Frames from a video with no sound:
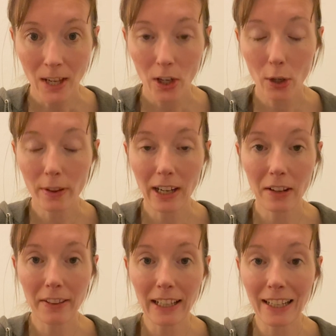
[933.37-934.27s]
who they are
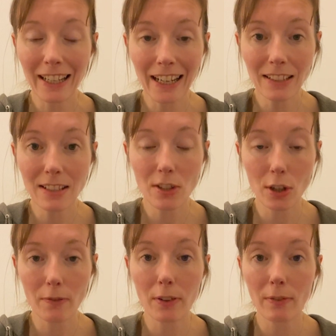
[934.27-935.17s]
then connected to
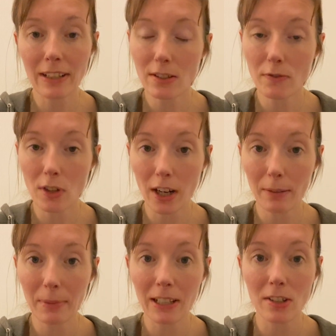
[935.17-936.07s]
for the rest of time,
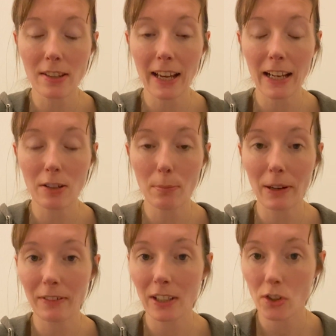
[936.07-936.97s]
because they end up
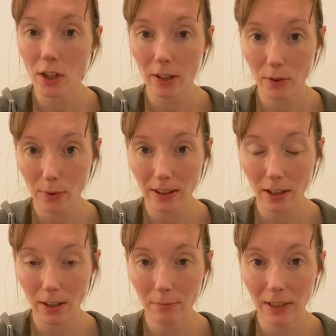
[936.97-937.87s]
having a child with
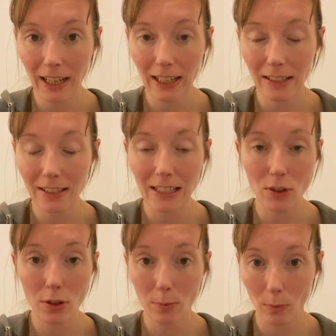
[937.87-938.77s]
them and it
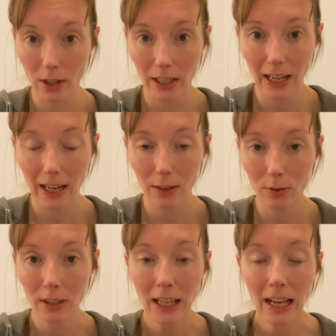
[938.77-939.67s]
doesn't work
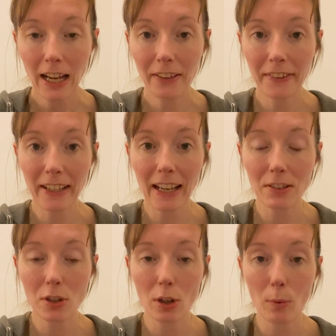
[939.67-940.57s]
out, and they get
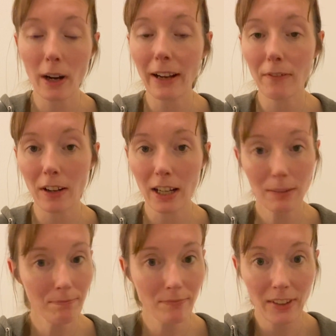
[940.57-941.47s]
to whatever,
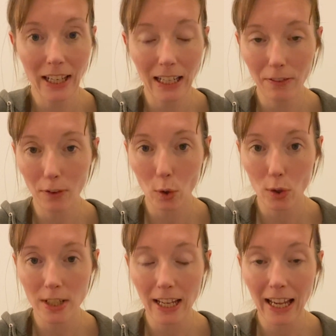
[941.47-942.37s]
nearly
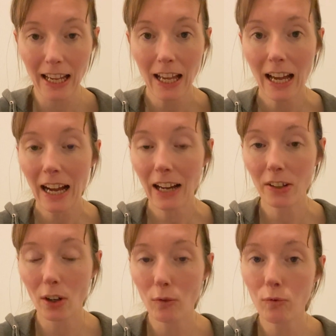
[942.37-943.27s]
40, and
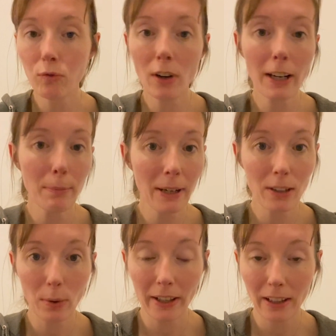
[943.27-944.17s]
are right
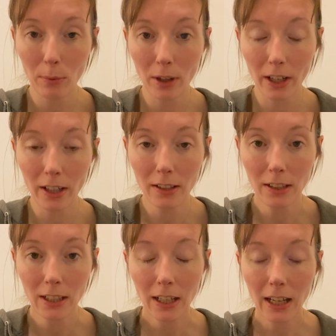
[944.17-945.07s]
back where they were
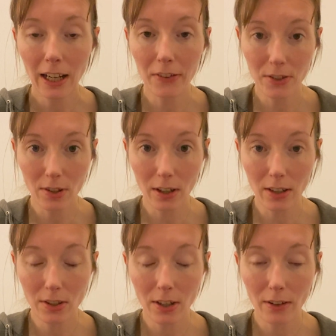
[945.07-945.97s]
at the
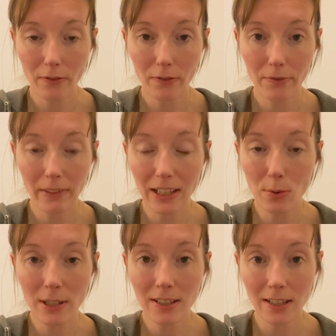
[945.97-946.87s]
start of their
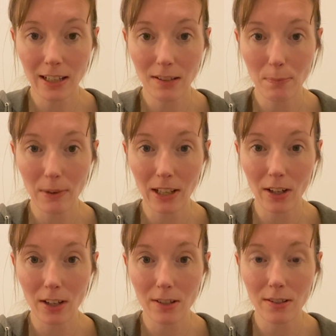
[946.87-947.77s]
20s,
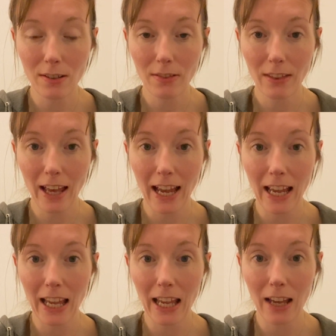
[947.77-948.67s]
because
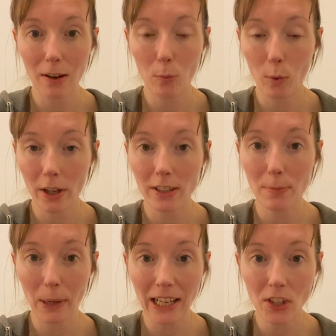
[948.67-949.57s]
they weren't
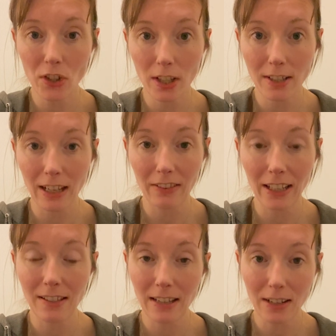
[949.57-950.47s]
patient and they
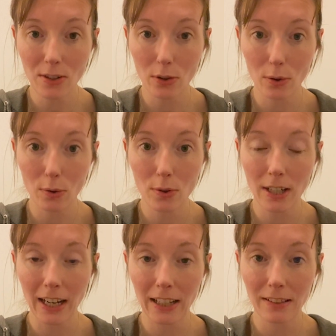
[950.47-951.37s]
settled
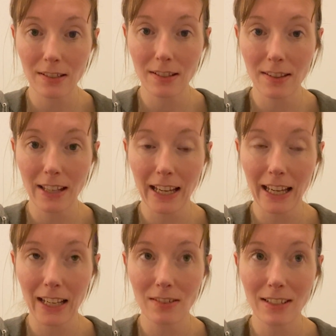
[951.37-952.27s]
and
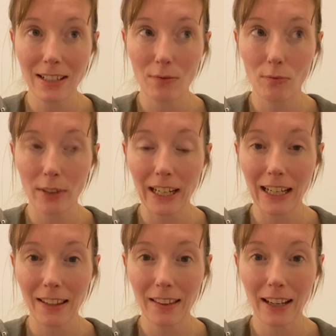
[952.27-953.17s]
they didn't really
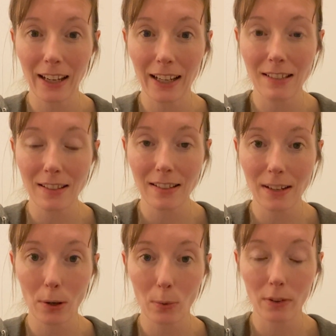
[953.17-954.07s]
think, is this
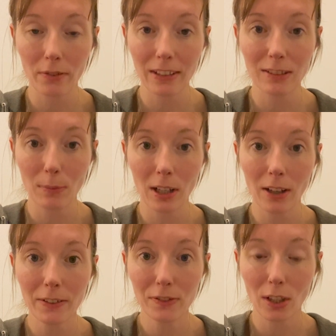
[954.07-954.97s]
how I want the rest of my
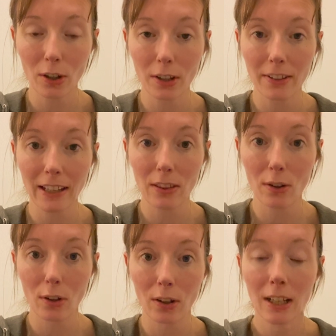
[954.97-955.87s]
life to look? They
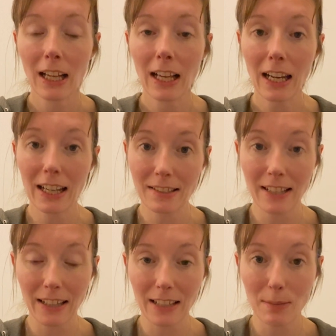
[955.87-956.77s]
thought, let's
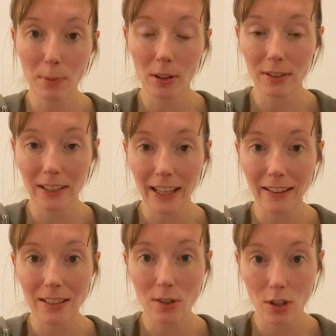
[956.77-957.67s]
tick this box and get
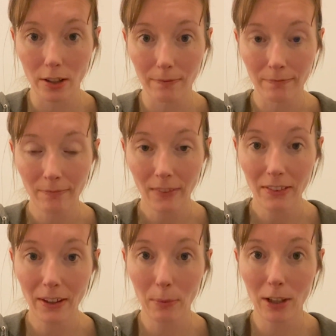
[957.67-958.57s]
this done,
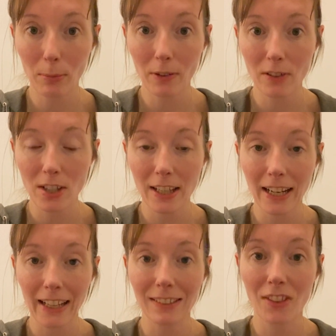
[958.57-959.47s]
then we can move on to the next